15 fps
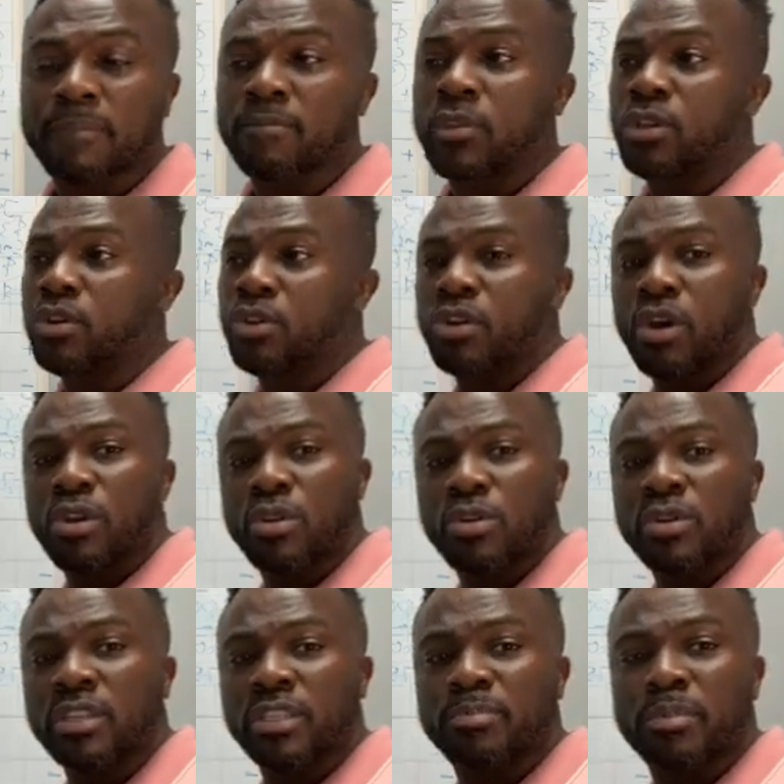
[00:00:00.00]
your
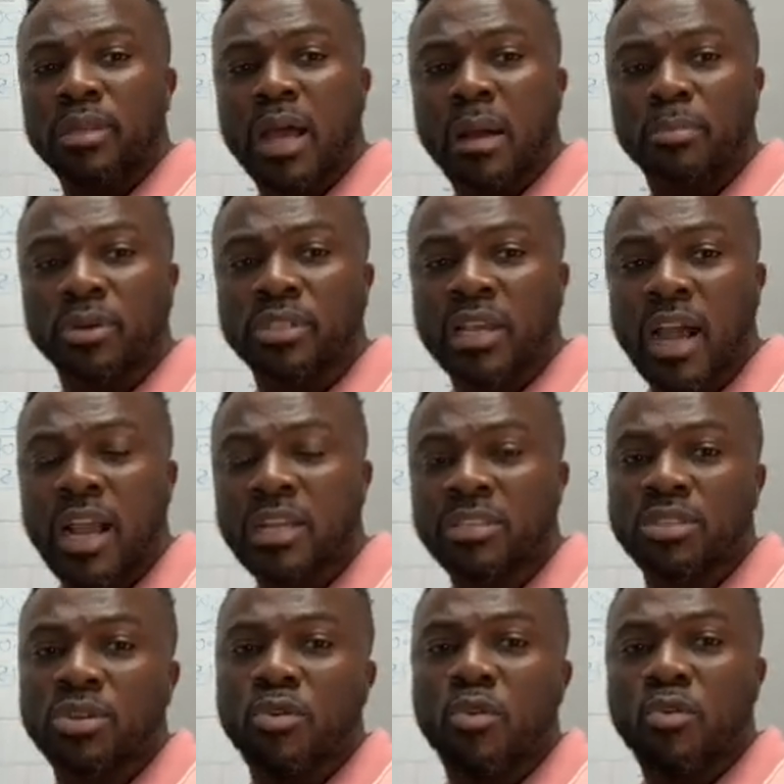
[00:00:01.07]
loan is being
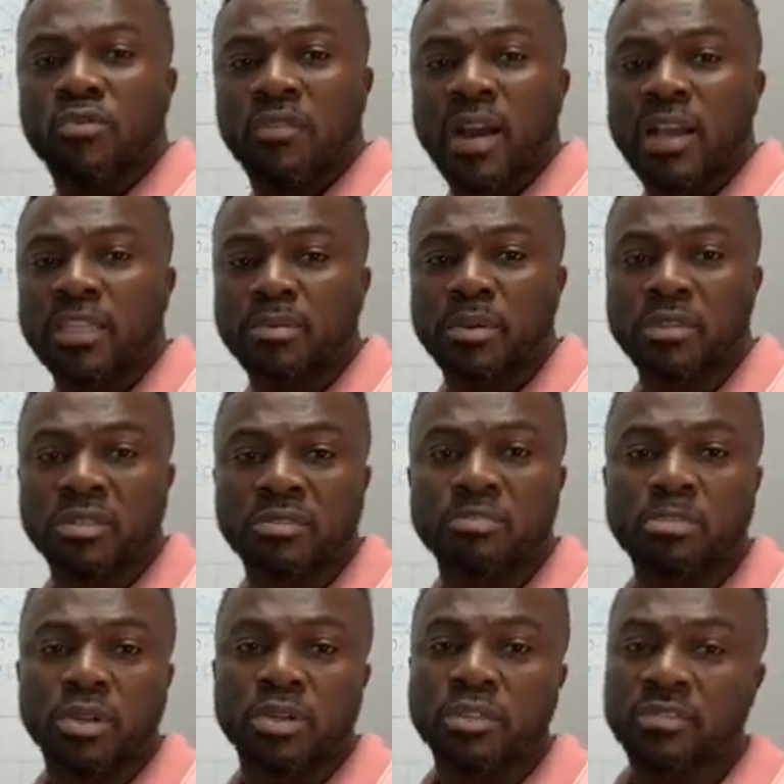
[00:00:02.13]
amortized over a specific
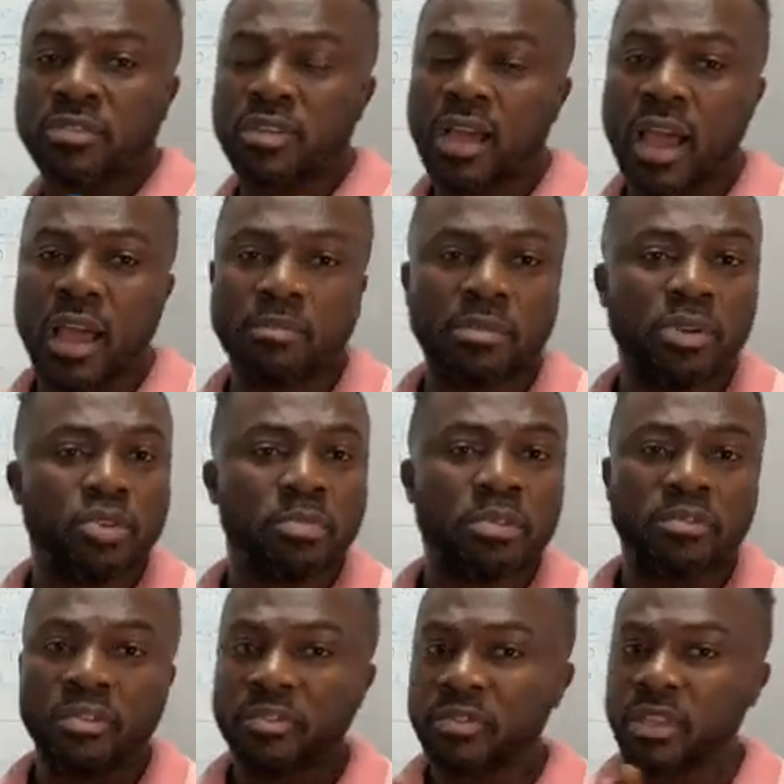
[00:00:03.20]
period of time. It could be
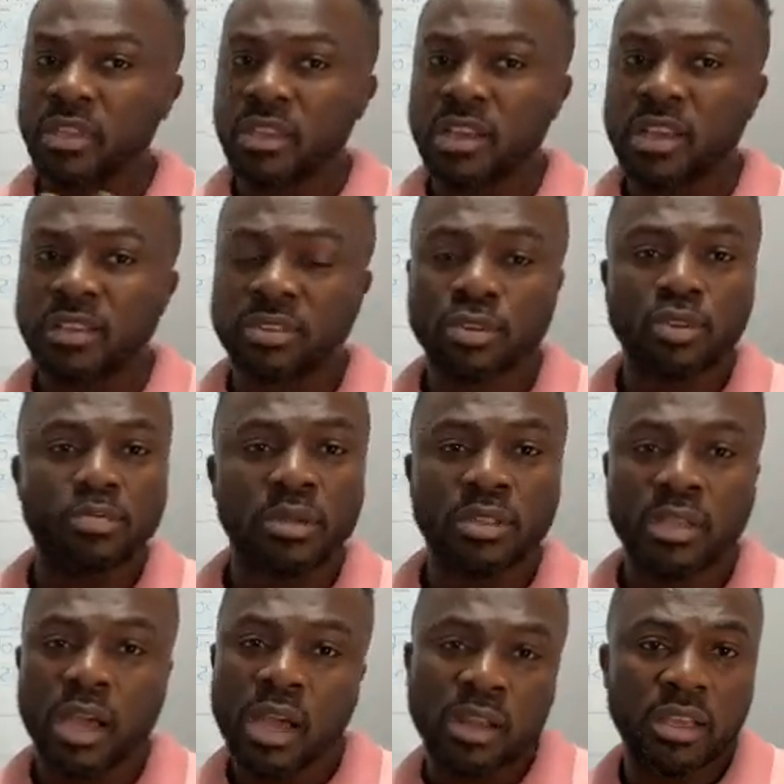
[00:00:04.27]
15 years, it could be
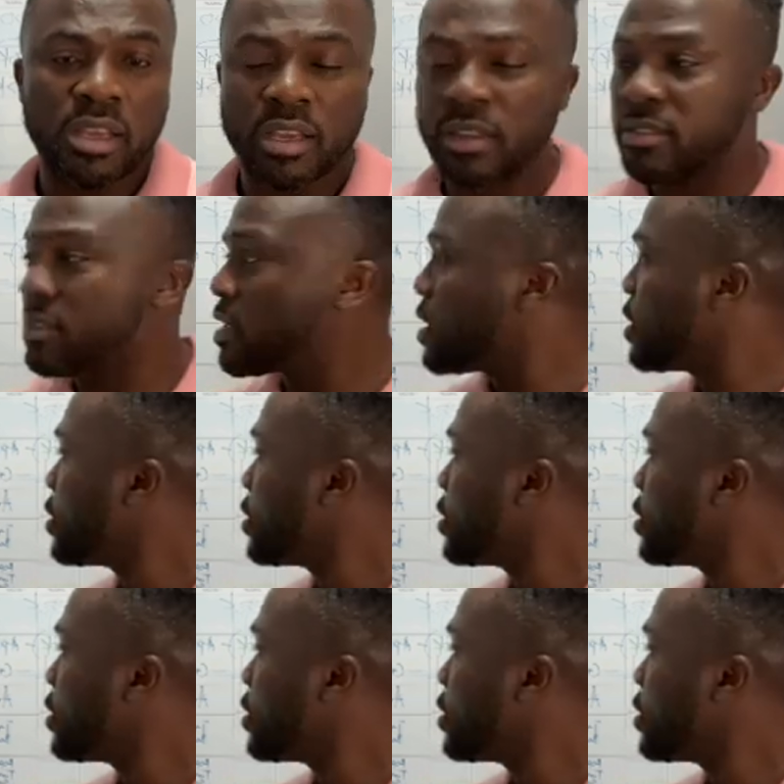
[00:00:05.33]
30 years.